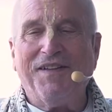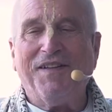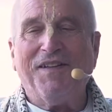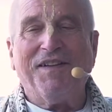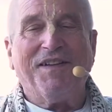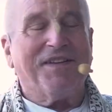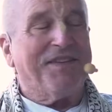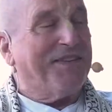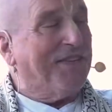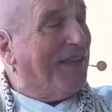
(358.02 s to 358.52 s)

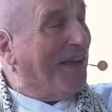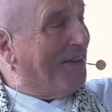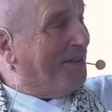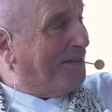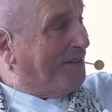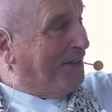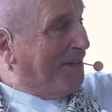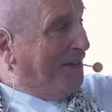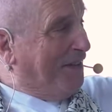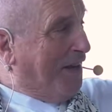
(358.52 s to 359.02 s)
Yes. That
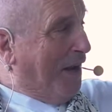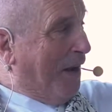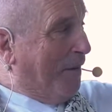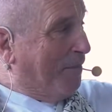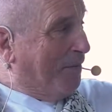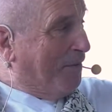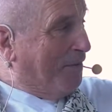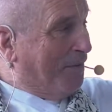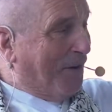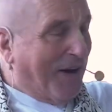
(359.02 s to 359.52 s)
scene
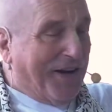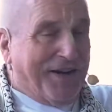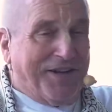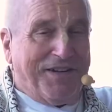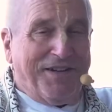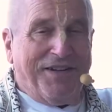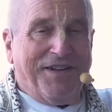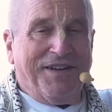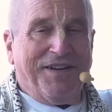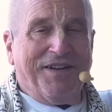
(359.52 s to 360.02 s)
happened right
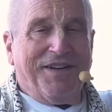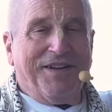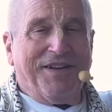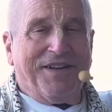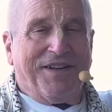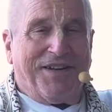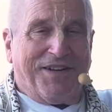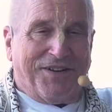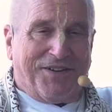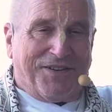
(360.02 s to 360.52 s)

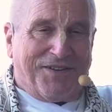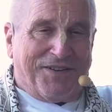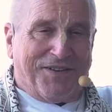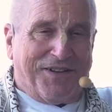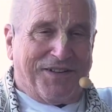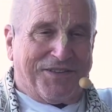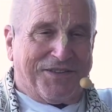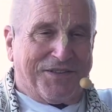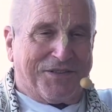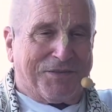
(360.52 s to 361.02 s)
here
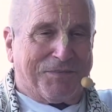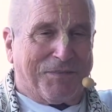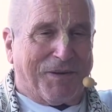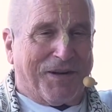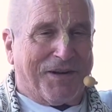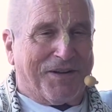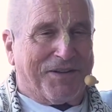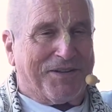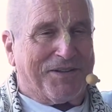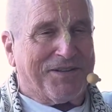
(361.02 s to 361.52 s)
at this
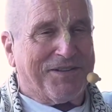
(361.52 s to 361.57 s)
place.